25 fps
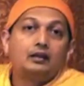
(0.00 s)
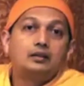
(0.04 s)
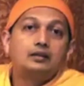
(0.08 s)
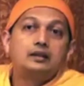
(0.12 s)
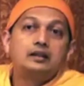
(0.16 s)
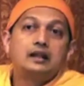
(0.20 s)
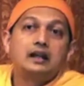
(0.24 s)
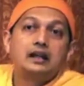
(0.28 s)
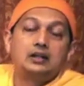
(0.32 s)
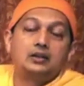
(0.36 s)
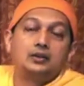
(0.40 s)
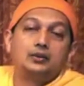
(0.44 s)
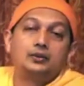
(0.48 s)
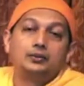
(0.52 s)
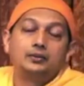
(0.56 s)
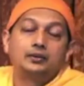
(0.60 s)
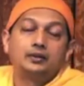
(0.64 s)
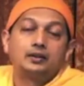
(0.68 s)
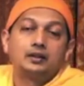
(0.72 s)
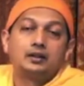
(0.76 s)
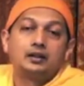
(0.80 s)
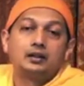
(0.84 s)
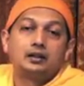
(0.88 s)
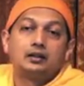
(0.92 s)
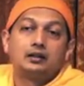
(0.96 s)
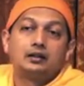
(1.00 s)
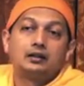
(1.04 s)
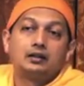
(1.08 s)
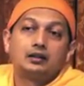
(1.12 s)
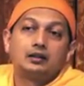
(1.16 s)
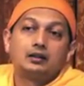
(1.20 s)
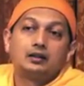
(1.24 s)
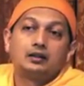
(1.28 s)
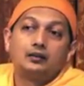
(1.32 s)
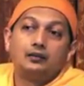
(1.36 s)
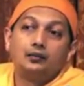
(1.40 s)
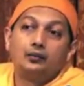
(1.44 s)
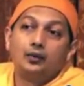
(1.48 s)
Now,
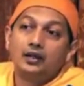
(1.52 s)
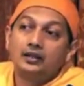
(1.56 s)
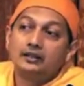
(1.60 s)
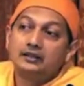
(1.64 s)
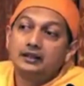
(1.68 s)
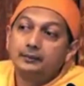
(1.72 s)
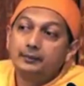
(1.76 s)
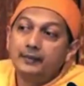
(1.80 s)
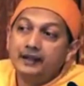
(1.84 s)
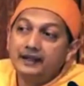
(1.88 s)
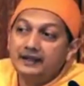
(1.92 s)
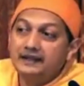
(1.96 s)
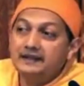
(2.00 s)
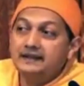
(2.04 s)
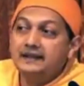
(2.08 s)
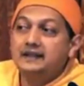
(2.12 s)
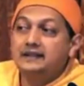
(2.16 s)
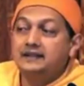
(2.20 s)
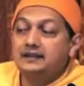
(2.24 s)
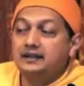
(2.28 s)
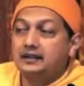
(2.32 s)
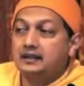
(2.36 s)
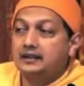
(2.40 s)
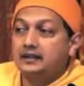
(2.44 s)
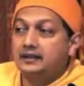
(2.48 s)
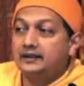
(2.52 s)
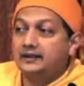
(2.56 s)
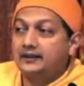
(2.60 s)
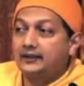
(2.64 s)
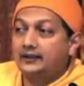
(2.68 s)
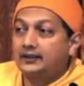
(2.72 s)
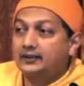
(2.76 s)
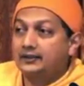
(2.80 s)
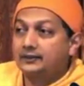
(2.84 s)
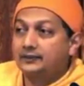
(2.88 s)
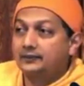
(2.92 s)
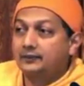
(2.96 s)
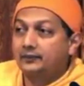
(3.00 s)
what the meditator
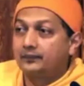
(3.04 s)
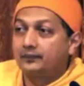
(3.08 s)
does,